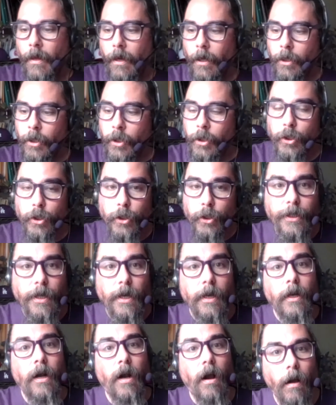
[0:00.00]
a good
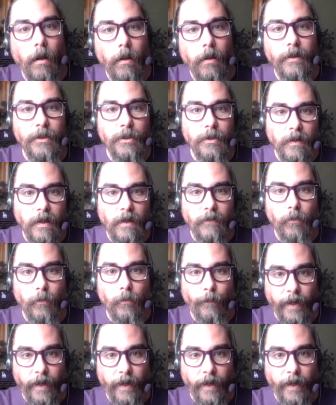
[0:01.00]
college level